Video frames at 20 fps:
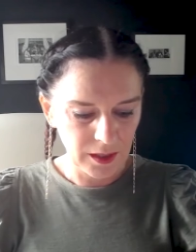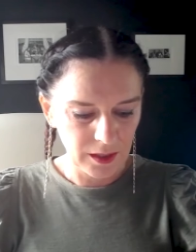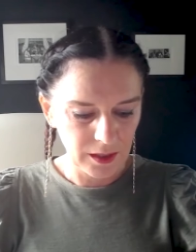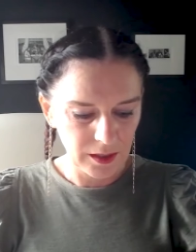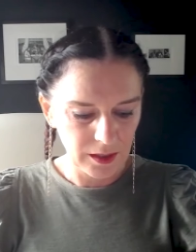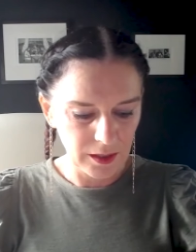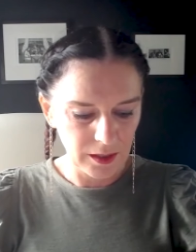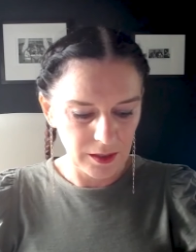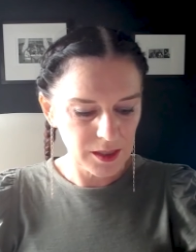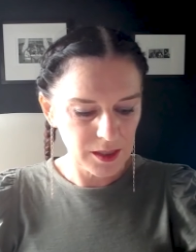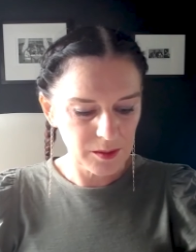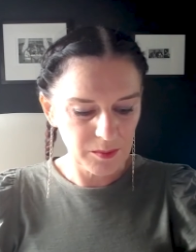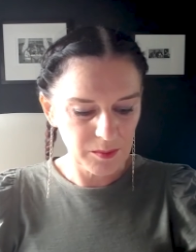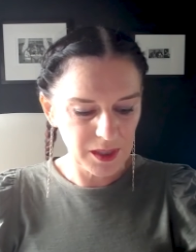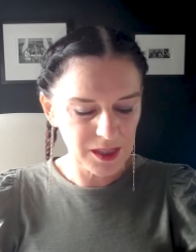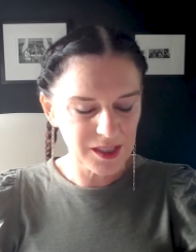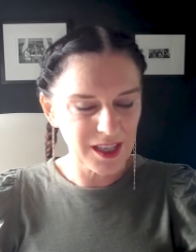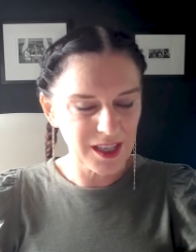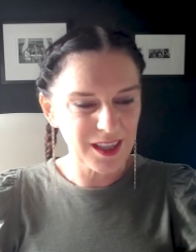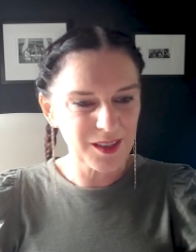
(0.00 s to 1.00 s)
you know, it doesn't mean
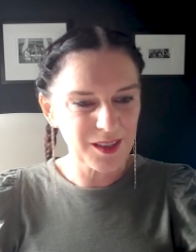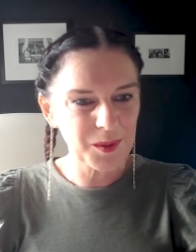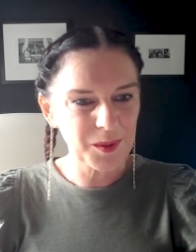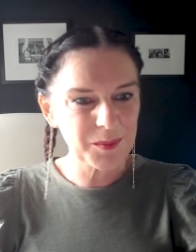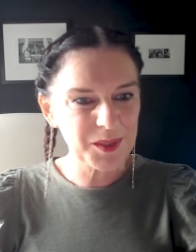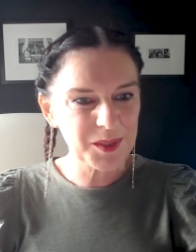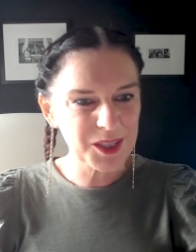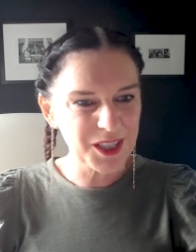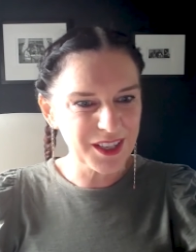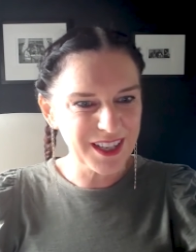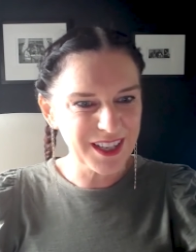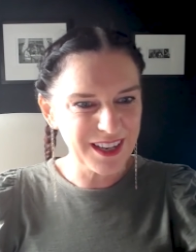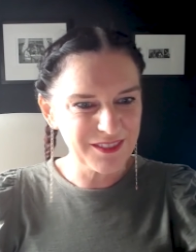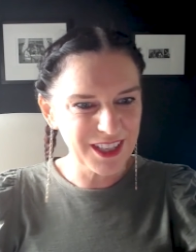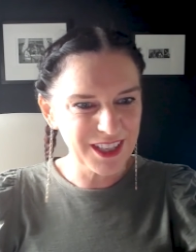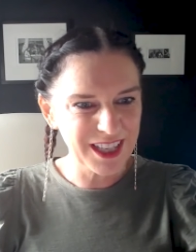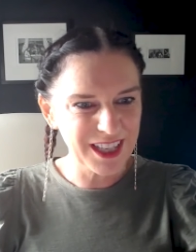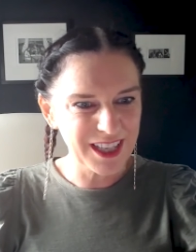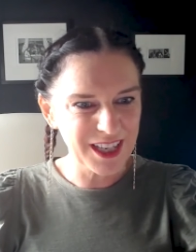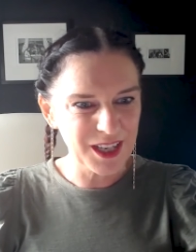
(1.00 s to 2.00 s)
to say that women don't have
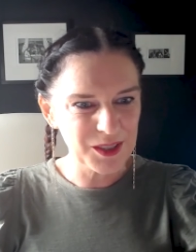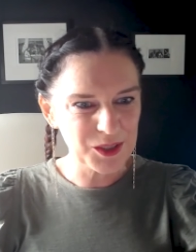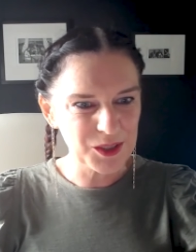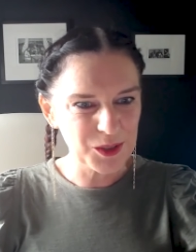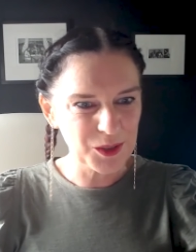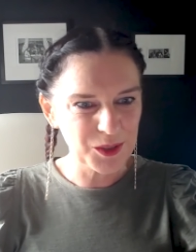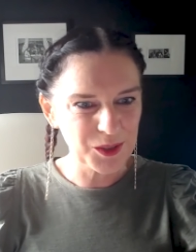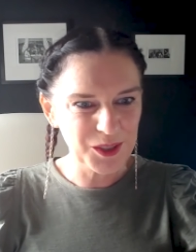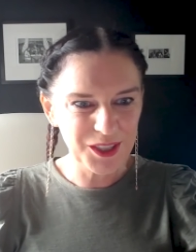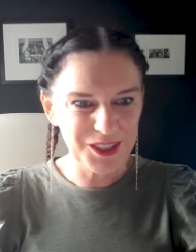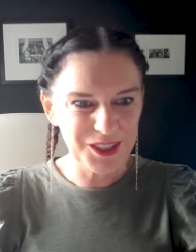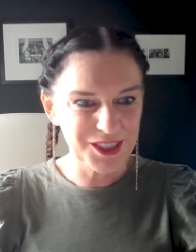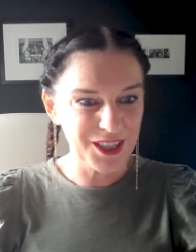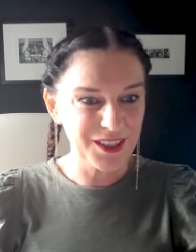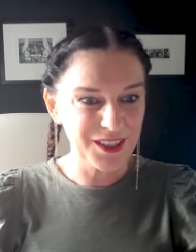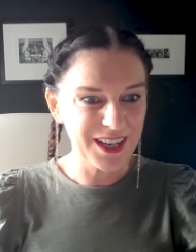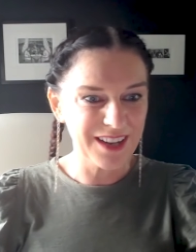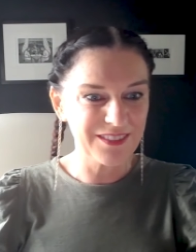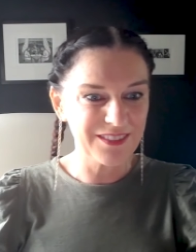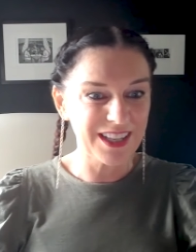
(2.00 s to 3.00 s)
egos or you
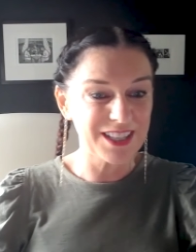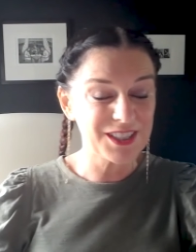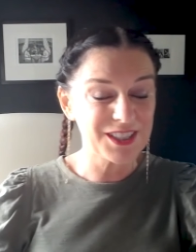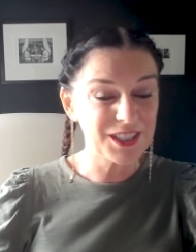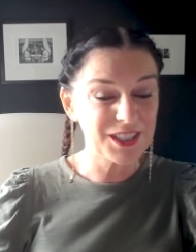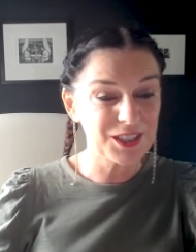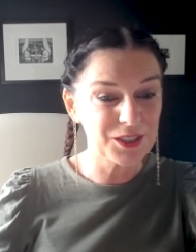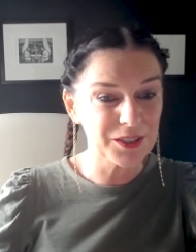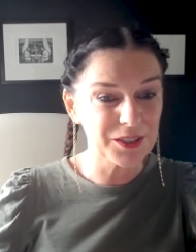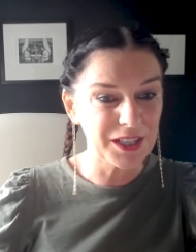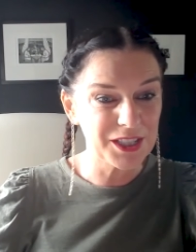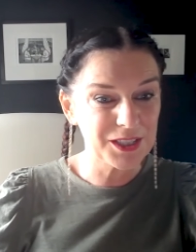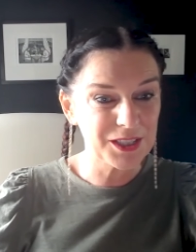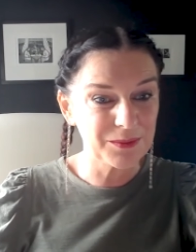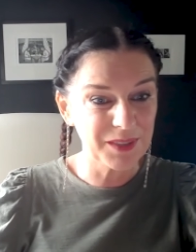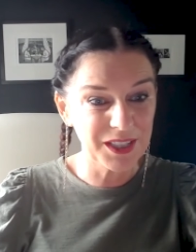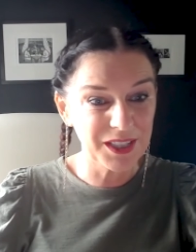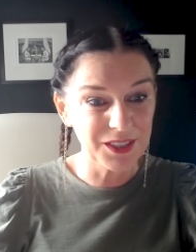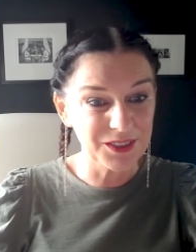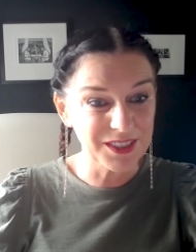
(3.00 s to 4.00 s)
don't have that situation
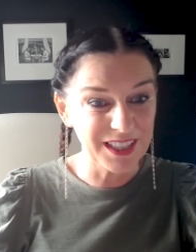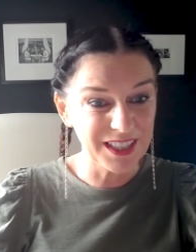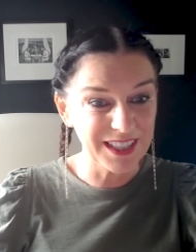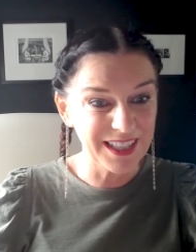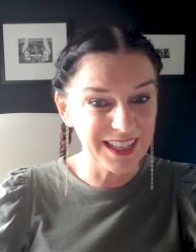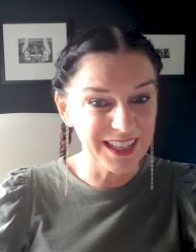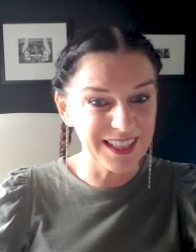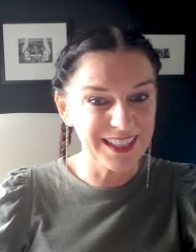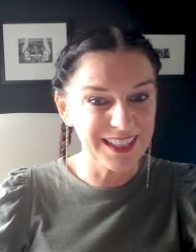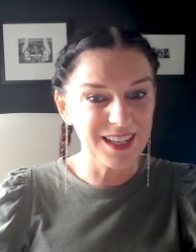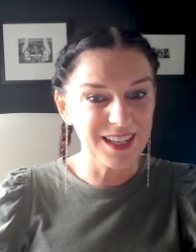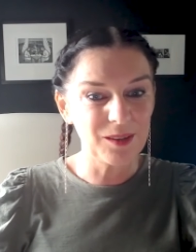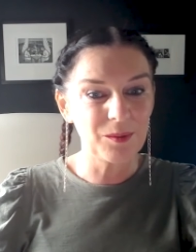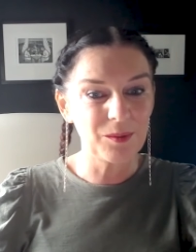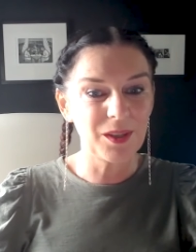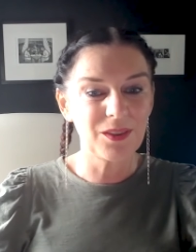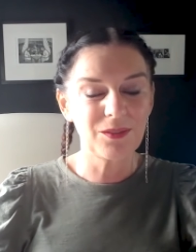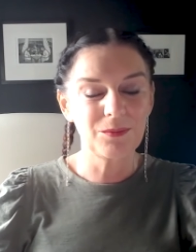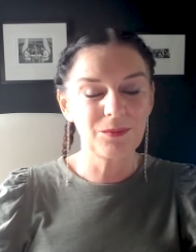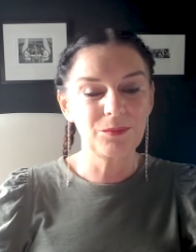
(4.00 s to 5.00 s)
when you're dealing, you know,
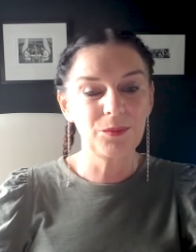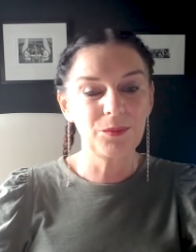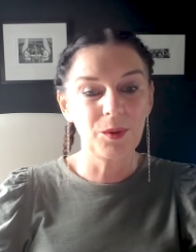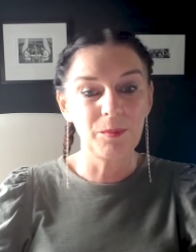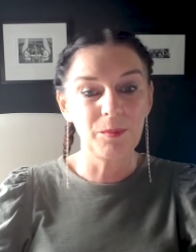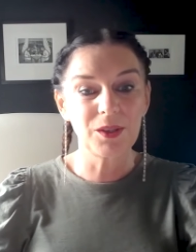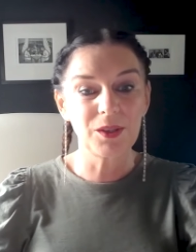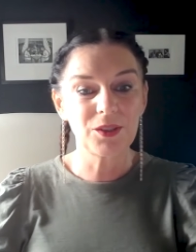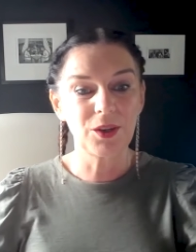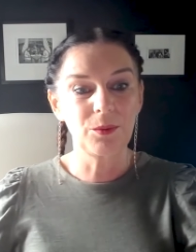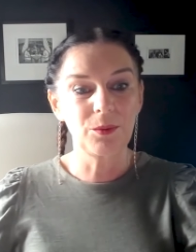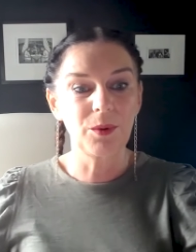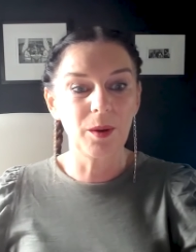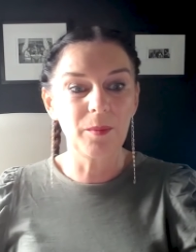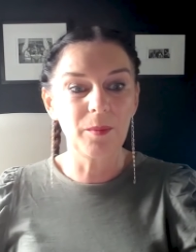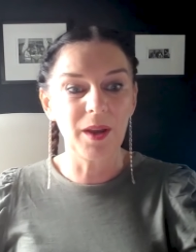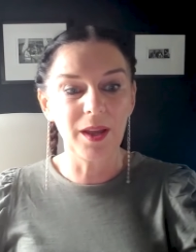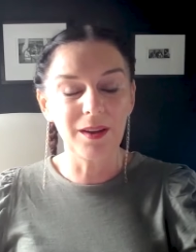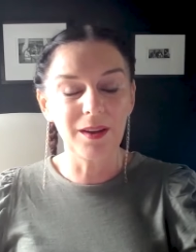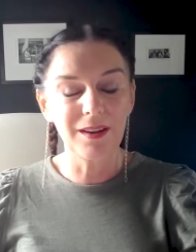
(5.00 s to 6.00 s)
with woman to
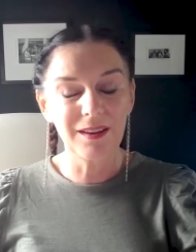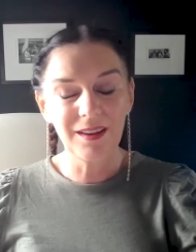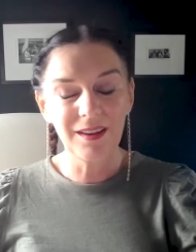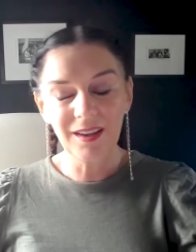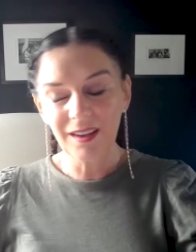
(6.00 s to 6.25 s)
woman.